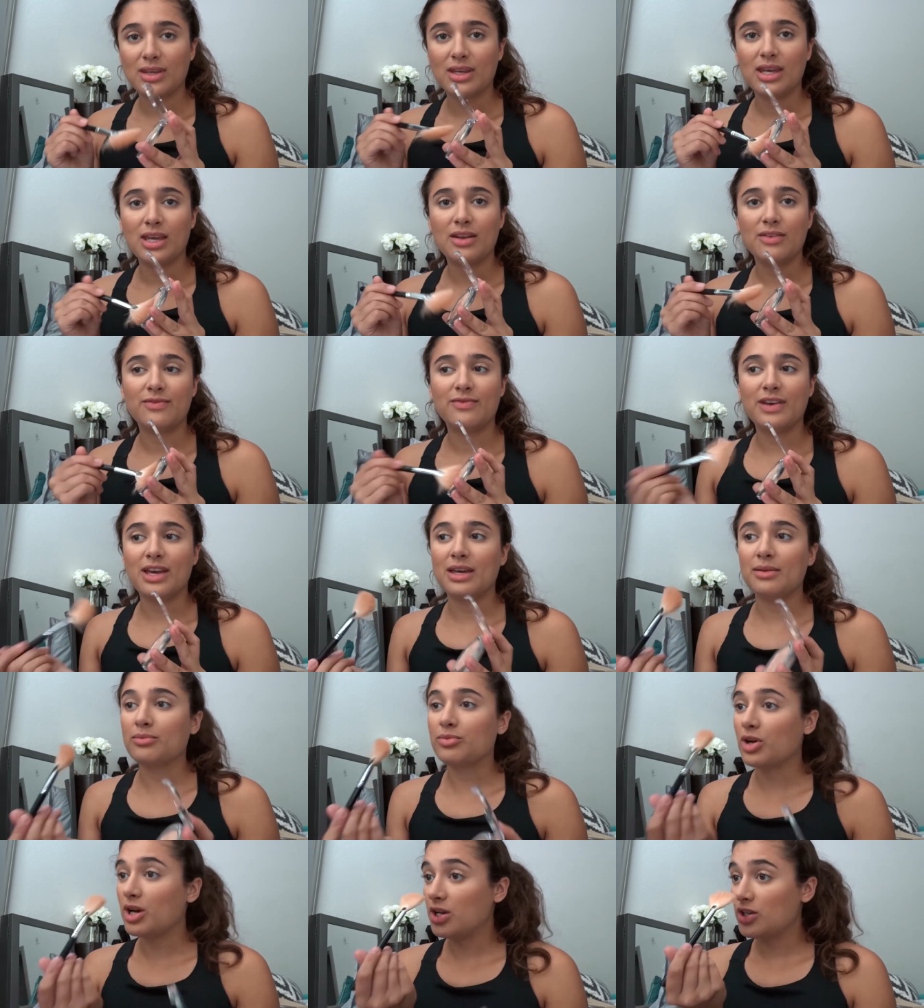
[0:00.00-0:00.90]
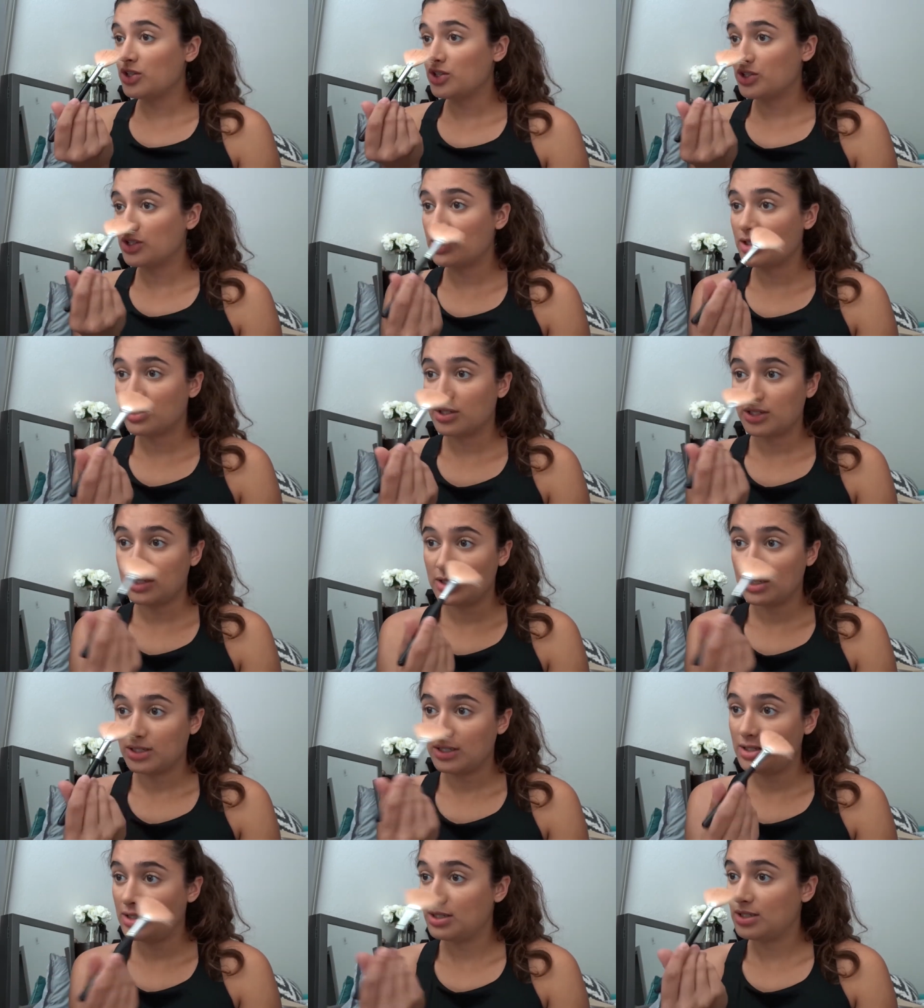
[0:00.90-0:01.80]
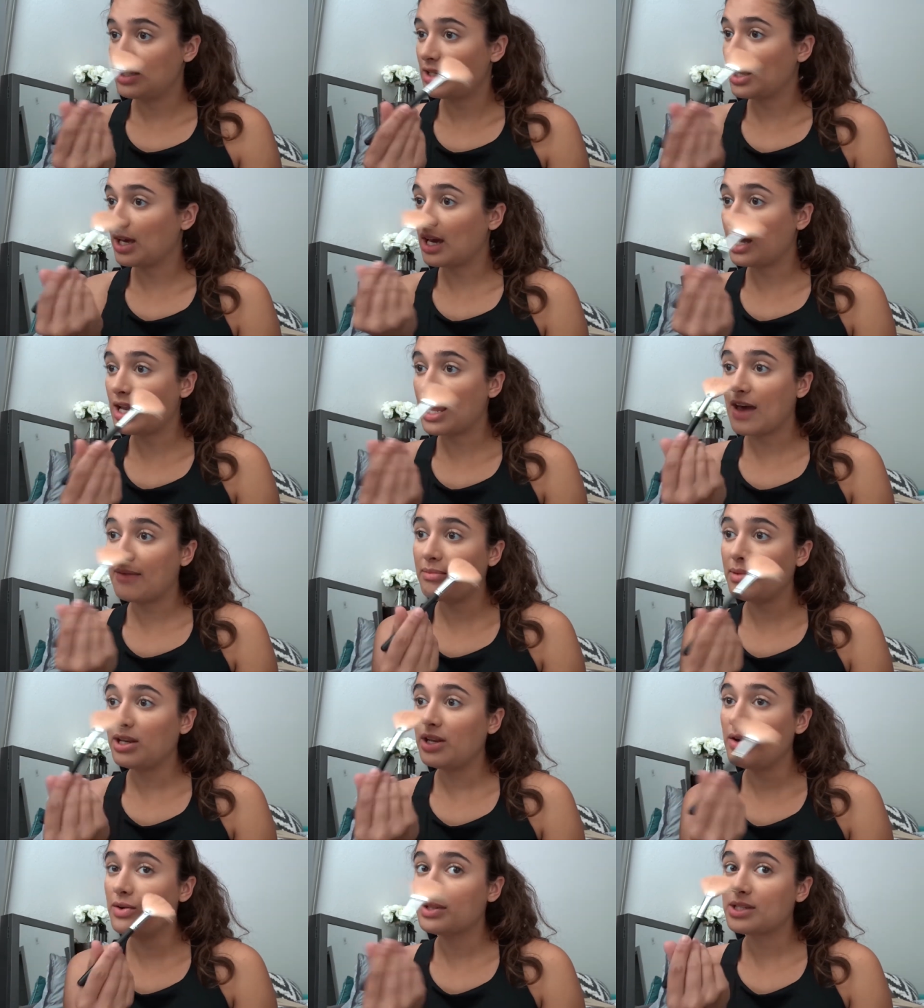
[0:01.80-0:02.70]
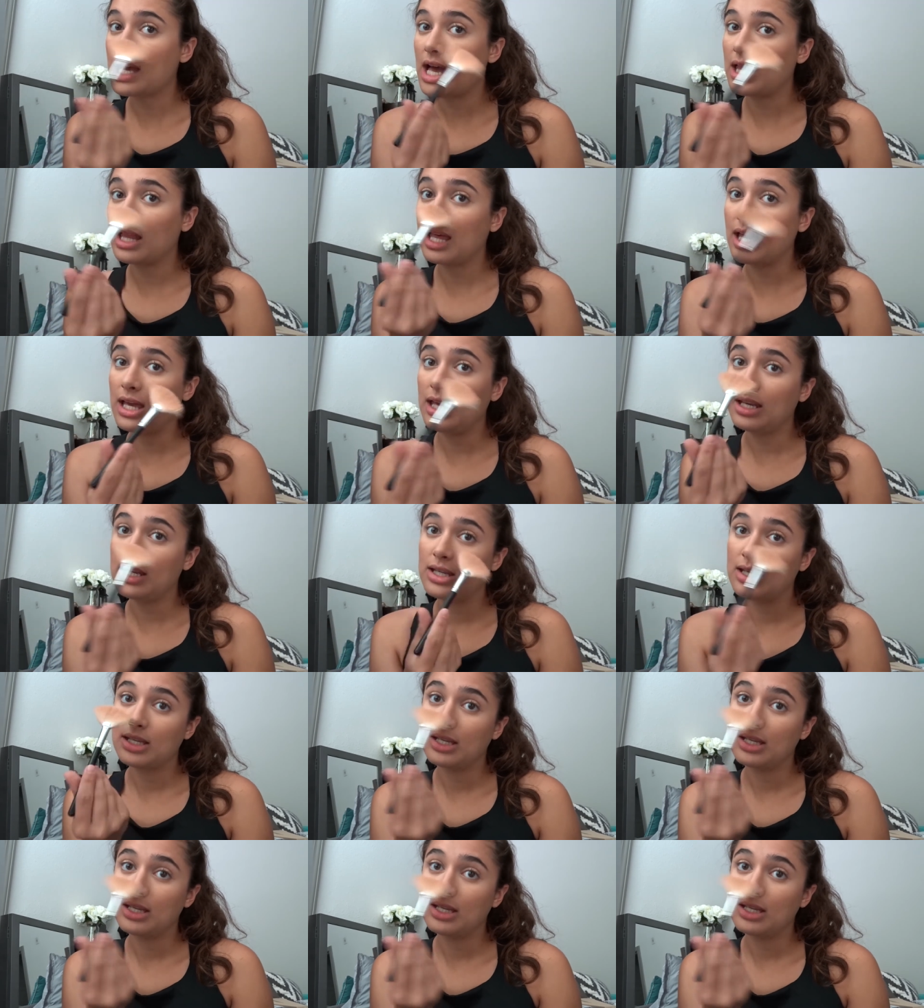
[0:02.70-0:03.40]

and a fan brush. And I gotta have my nose highlight.